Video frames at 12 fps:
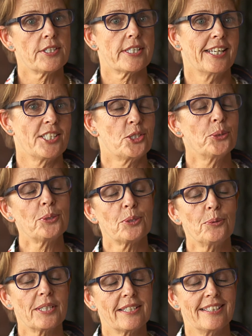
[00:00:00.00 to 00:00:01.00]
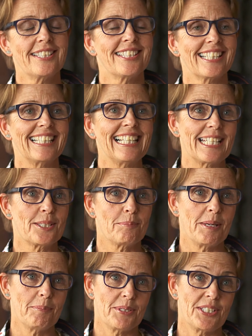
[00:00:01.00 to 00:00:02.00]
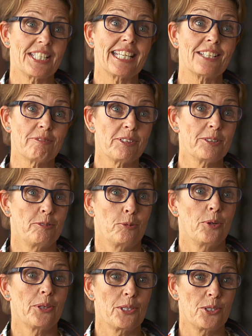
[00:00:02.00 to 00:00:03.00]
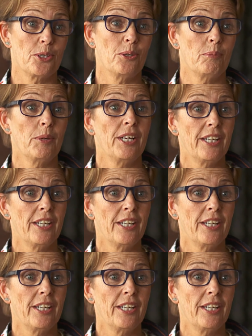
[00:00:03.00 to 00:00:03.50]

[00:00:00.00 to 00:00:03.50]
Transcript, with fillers: say talk to existing elected members to get a feel for what the job